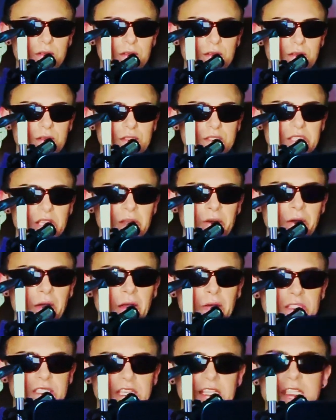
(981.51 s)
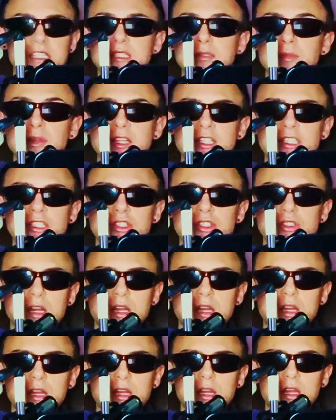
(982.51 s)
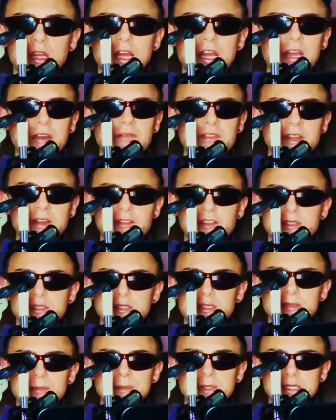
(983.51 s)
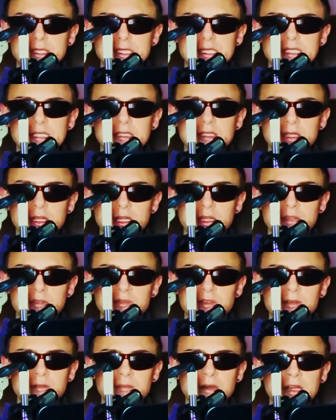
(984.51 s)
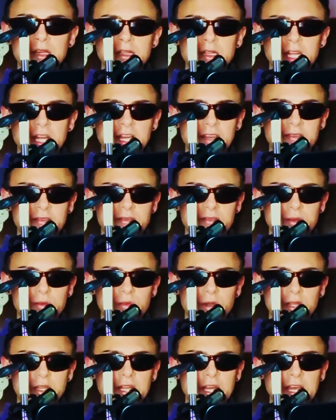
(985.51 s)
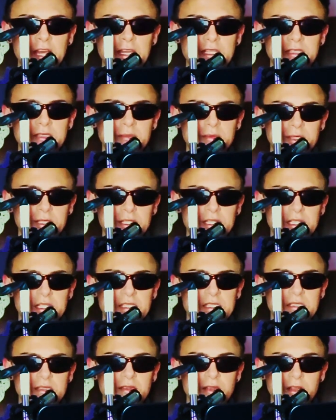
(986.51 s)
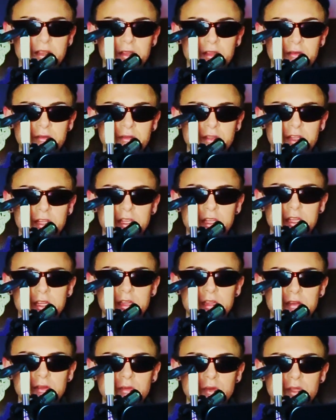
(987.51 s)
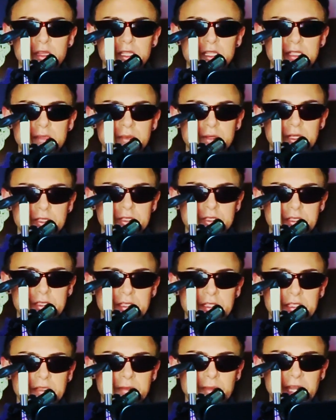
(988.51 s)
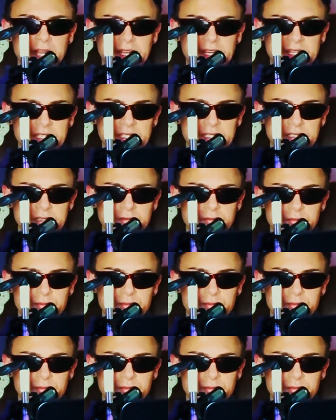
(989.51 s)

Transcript: So I'll say this much. I've never experienced love in my life the way that I experienced love with this person that's passed.